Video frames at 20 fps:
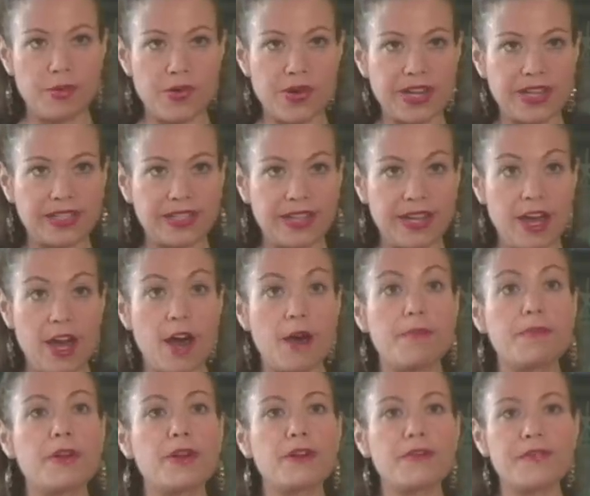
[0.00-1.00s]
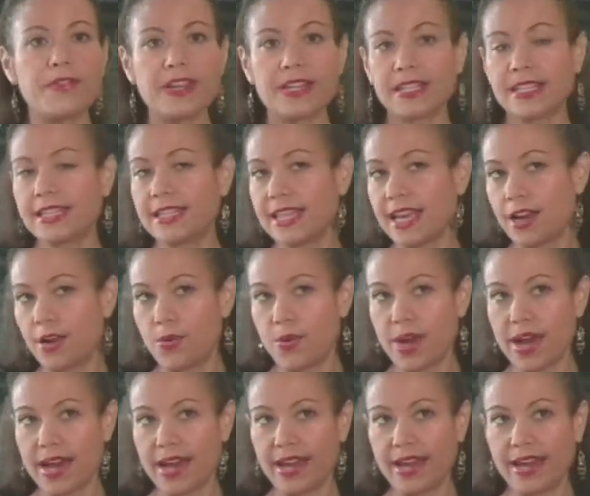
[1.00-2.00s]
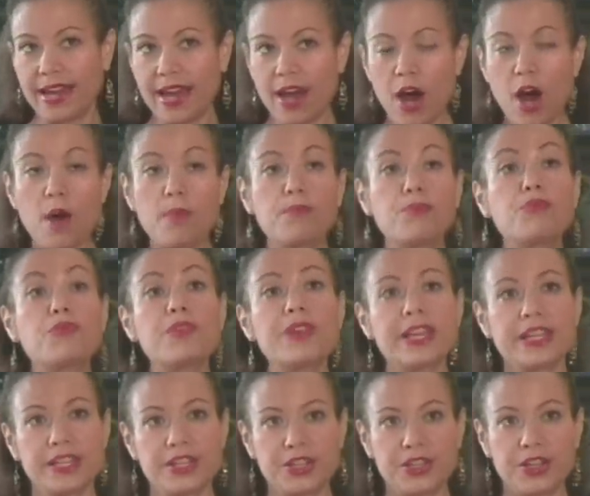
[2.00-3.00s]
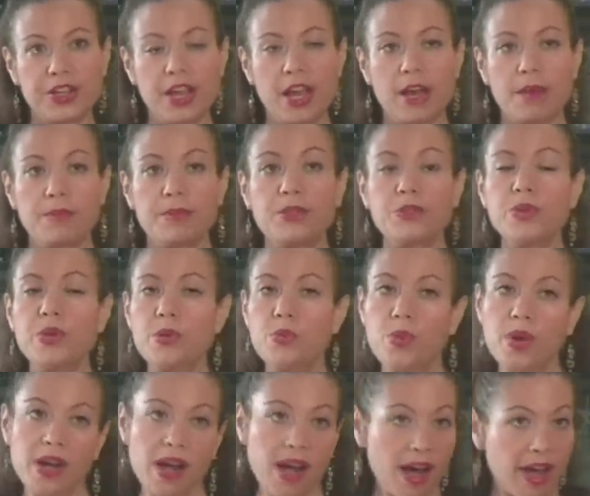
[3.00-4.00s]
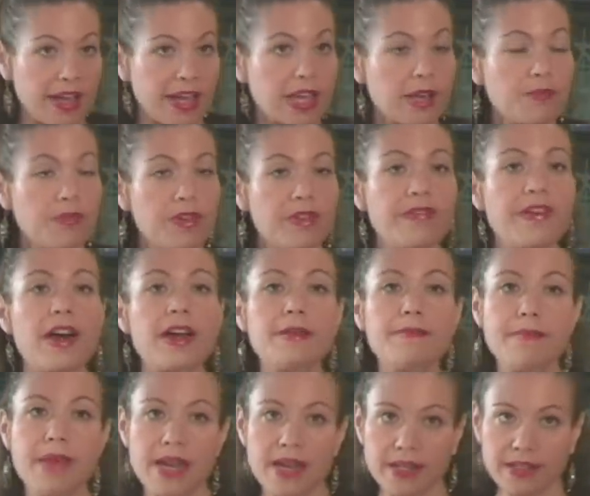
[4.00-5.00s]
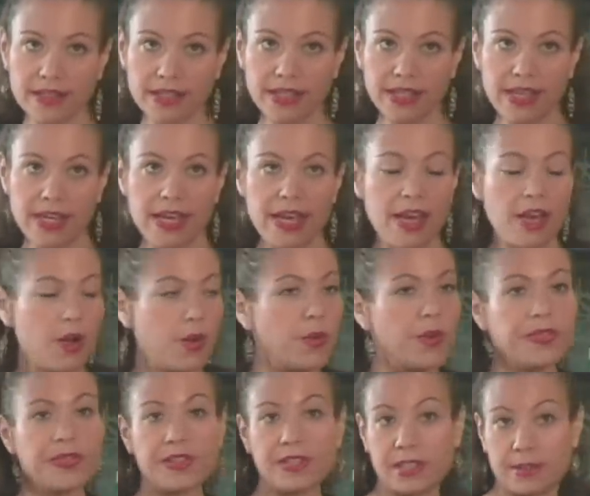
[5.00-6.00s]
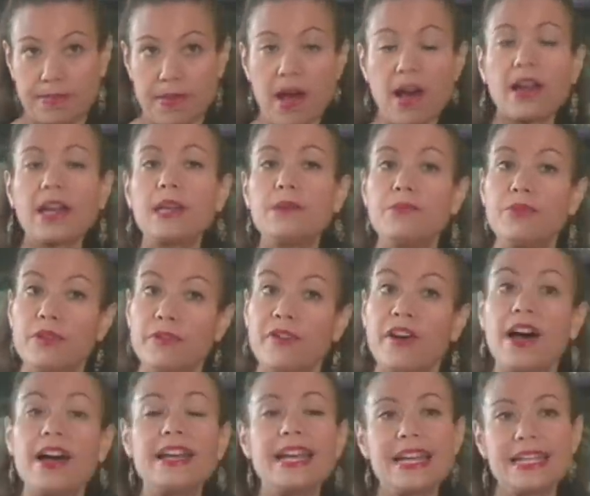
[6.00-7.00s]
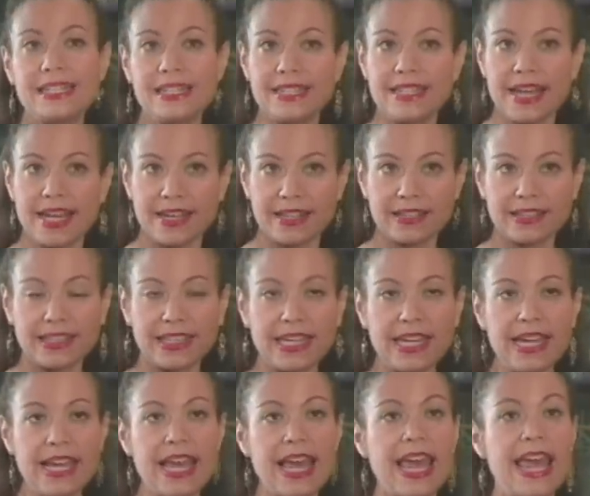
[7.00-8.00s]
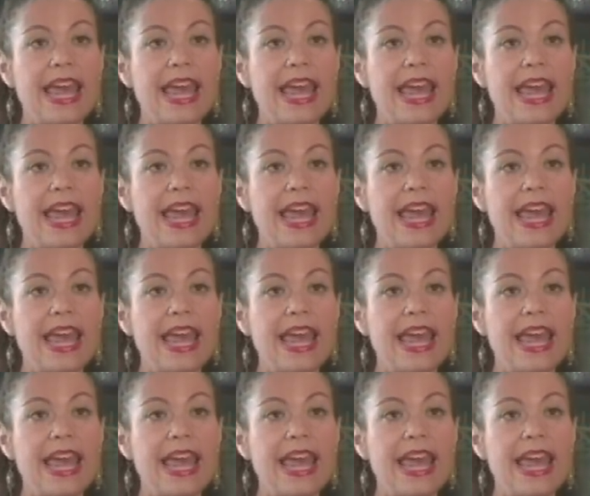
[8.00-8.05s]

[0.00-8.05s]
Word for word: point, a perfect segue, a bridge between what I can provide medically, what the spa can provide aesthetically.